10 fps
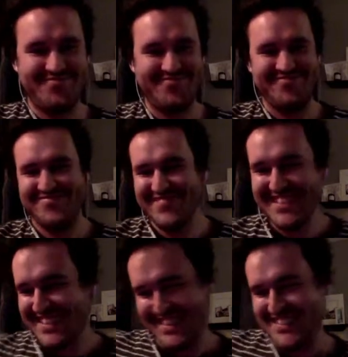That's
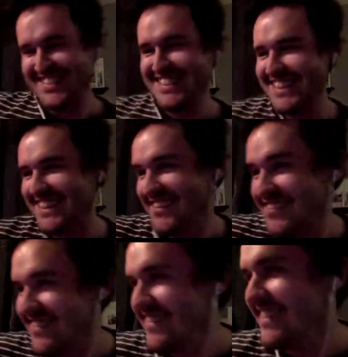fair. Do you have
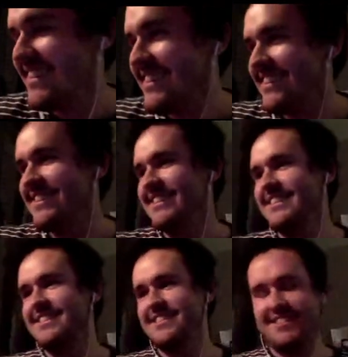any people in mind?
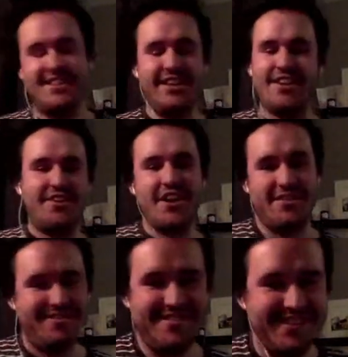Just out of
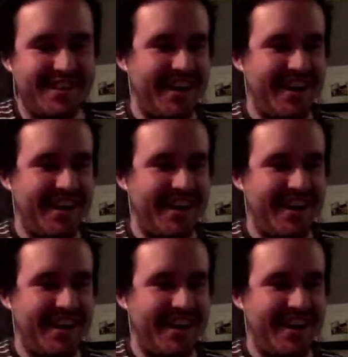curiosity.